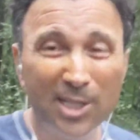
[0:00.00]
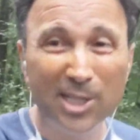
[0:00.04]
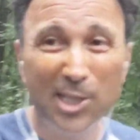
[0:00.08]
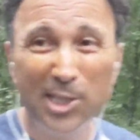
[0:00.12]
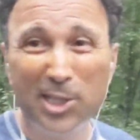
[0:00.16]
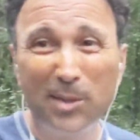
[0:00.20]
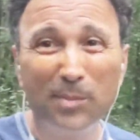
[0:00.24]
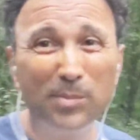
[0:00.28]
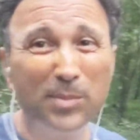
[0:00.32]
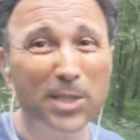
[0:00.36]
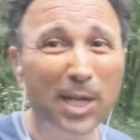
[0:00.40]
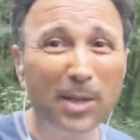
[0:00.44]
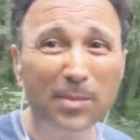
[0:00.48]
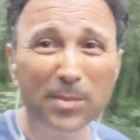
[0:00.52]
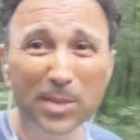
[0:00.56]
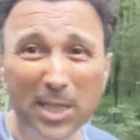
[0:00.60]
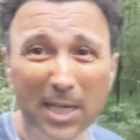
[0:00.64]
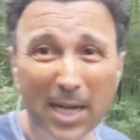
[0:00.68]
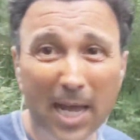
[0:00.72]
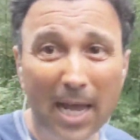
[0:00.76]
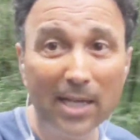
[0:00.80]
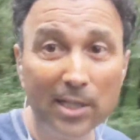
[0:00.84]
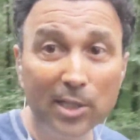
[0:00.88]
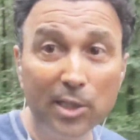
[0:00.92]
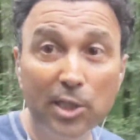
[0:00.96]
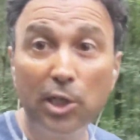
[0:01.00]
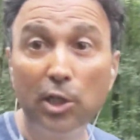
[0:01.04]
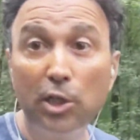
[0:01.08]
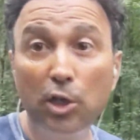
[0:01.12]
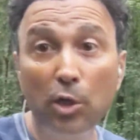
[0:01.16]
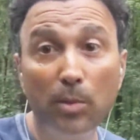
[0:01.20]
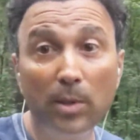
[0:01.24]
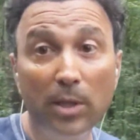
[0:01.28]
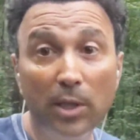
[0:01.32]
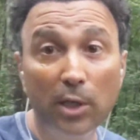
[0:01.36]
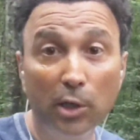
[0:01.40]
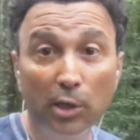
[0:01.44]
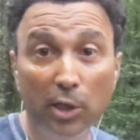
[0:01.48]
Sometimes it has to
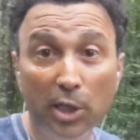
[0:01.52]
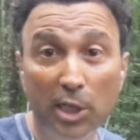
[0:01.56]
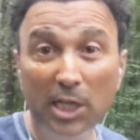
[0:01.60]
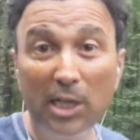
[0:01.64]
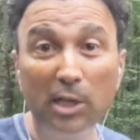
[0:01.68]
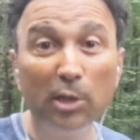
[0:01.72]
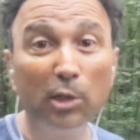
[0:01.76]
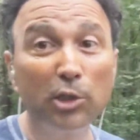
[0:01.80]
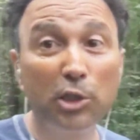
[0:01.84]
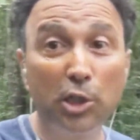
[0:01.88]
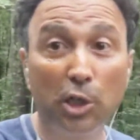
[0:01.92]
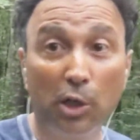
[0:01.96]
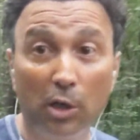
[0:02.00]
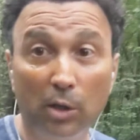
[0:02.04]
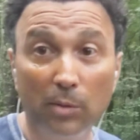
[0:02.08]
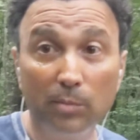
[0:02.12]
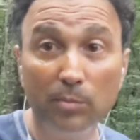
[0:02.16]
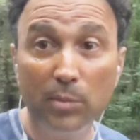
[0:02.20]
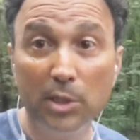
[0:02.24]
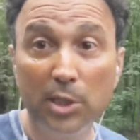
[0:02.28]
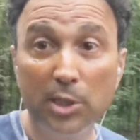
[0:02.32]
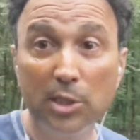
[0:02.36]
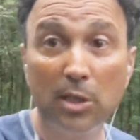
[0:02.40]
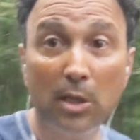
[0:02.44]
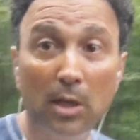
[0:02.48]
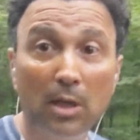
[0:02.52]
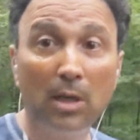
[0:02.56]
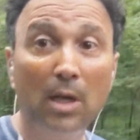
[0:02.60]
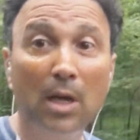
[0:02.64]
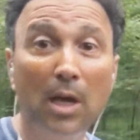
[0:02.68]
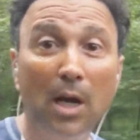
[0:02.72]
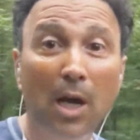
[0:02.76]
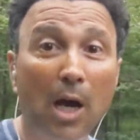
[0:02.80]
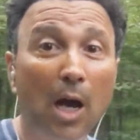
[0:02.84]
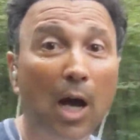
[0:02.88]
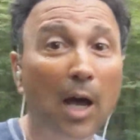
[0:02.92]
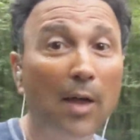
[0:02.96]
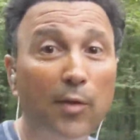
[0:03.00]
do with your deal terms.
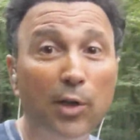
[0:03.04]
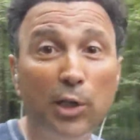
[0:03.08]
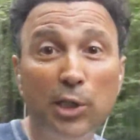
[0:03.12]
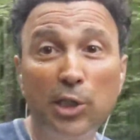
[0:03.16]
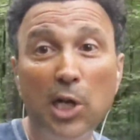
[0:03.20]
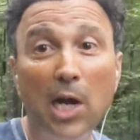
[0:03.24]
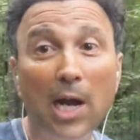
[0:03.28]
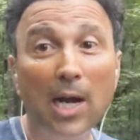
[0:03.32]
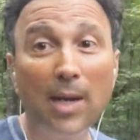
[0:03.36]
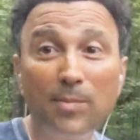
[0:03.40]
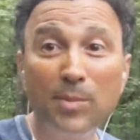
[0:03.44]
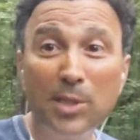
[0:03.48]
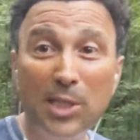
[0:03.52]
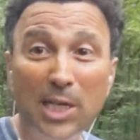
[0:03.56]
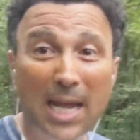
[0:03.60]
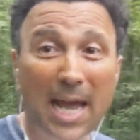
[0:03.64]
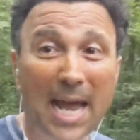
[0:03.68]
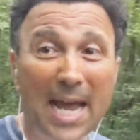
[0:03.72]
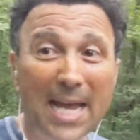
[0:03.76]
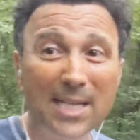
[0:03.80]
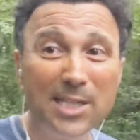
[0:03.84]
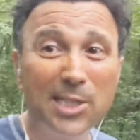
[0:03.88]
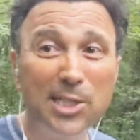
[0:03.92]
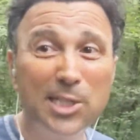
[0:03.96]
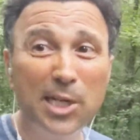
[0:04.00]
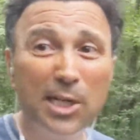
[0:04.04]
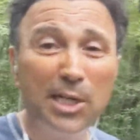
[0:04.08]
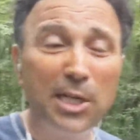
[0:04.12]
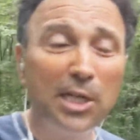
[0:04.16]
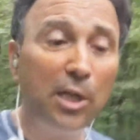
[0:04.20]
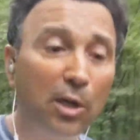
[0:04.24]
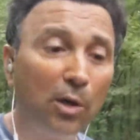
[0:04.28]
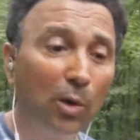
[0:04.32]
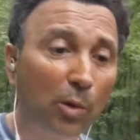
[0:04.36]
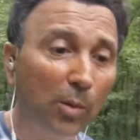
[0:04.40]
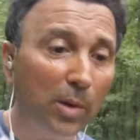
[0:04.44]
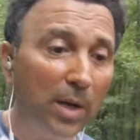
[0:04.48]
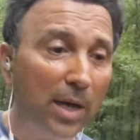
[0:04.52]
Other times it has to
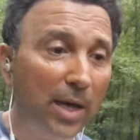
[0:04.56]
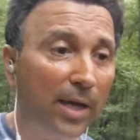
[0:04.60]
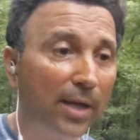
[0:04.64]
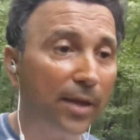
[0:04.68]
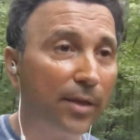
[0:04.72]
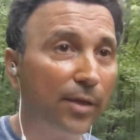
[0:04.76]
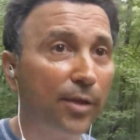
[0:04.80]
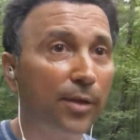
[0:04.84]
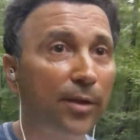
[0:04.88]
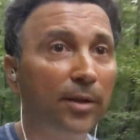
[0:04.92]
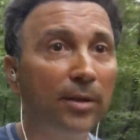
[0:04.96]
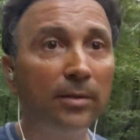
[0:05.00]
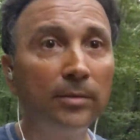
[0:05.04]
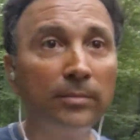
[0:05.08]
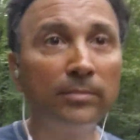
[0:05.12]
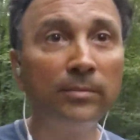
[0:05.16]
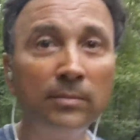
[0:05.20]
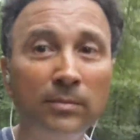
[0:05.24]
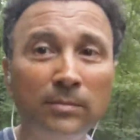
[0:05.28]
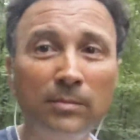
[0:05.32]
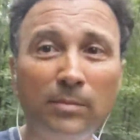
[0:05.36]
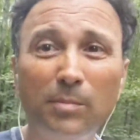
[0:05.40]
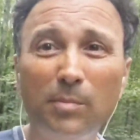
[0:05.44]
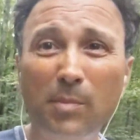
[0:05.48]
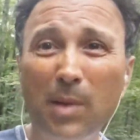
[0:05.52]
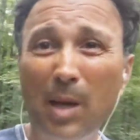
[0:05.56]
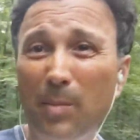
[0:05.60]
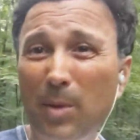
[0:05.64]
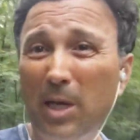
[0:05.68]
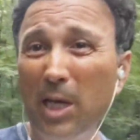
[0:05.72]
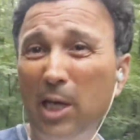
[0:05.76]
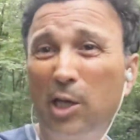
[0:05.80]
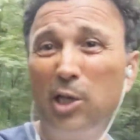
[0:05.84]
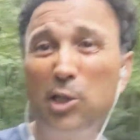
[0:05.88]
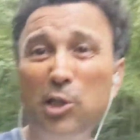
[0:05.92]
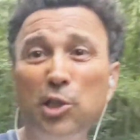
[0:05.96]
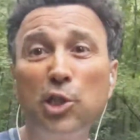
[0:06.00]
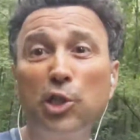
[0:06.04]
deal with maybe
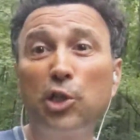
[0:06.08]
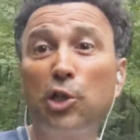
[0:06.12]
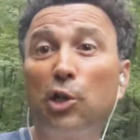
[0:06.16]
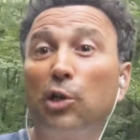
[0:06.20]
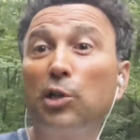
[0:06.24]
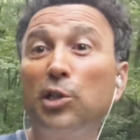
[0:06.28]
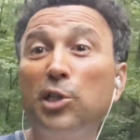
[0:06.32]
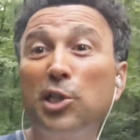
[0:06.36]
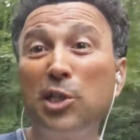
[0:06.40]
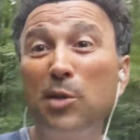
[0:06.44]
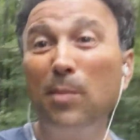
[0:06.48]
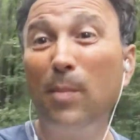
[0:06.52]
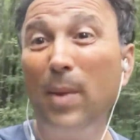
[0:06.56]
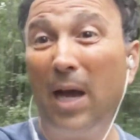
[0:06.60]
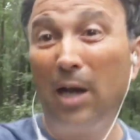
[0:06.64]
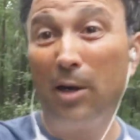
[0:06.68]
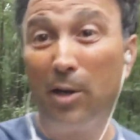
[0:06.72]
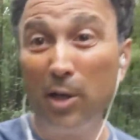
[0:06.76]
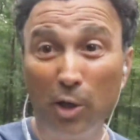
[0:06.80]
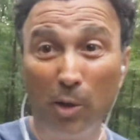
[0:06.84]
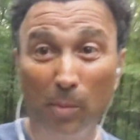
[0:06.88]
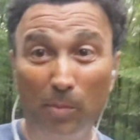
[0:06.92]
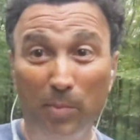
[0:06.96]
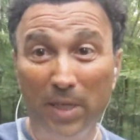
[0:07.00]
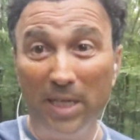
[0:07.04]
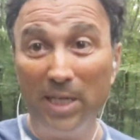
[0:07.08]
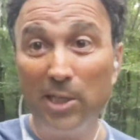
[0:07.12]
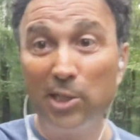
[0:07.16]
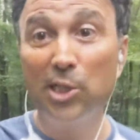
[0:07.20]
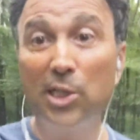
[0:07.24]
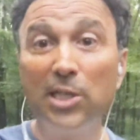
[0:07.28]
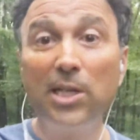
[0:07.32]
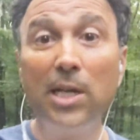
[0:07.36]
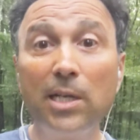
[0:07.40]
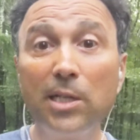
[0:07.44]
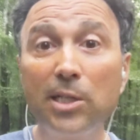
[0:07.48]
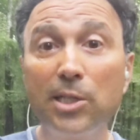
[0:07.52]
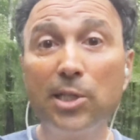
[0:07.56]
concerns about your
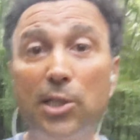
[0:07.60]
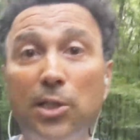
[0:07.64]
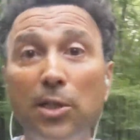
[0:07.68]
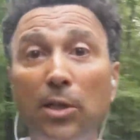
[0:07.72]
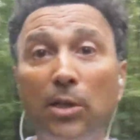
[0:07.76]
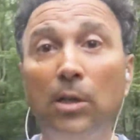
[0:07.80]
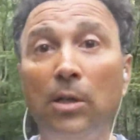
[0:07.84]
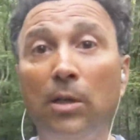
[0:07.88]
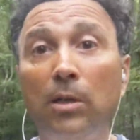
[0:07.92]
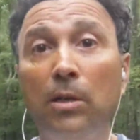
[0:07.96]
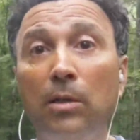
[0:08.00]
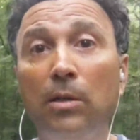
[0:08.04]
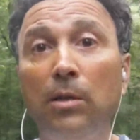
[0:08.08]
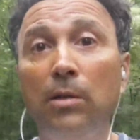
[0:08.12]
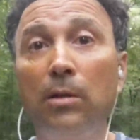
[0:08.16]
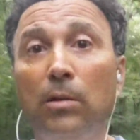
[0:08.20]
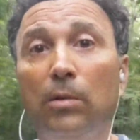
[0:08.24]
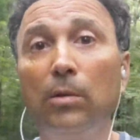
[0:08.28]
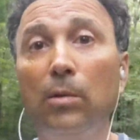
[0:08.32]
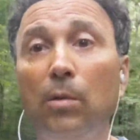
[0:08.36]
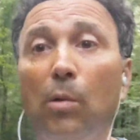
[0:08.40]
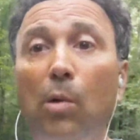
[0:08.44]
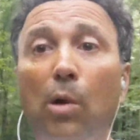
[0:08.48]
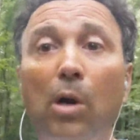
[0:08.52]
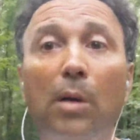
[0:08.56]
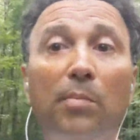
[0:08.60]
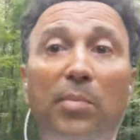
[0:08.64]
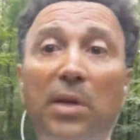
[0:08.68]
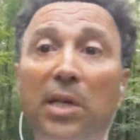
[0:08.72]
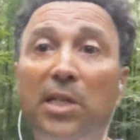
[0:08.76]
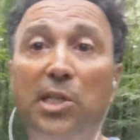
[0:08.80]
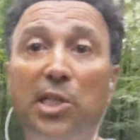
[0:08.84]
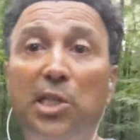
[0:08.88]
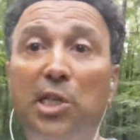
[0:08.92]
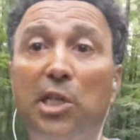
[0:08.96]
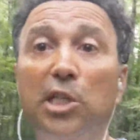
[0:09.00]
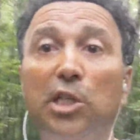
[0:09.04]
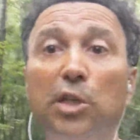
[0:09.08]
business or
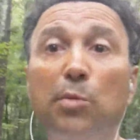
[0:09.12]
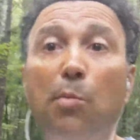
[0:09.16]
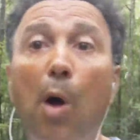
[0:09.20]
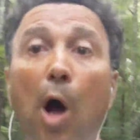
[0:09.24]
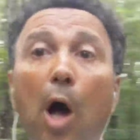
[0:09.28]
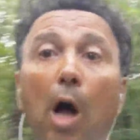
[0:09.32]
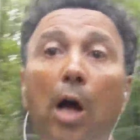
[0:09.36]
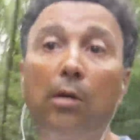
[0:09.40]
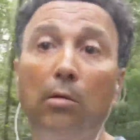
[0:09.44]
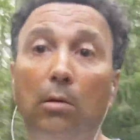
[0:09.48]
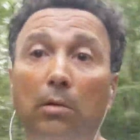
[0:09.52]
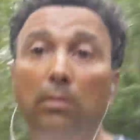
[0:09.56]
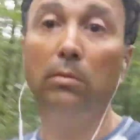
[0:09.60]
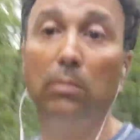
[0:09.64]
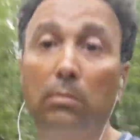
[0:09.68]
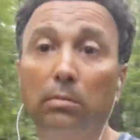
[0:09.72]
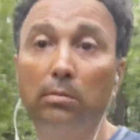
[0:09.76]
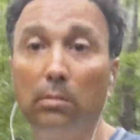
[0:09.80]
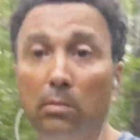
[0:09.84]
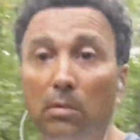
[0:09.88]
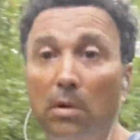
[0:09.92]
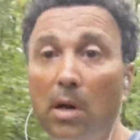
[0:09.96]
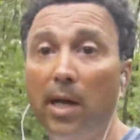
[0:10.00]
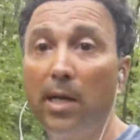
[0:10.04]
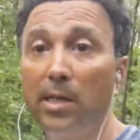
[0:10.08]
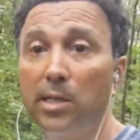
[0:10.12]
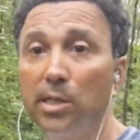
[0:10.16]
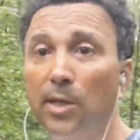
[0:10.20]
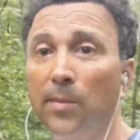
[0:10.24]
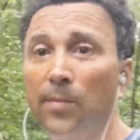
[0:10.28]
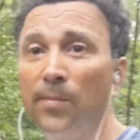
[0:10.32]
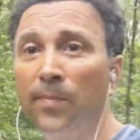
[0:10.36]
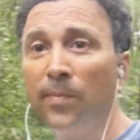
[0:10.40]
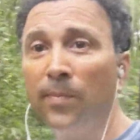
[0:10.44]
business model, right?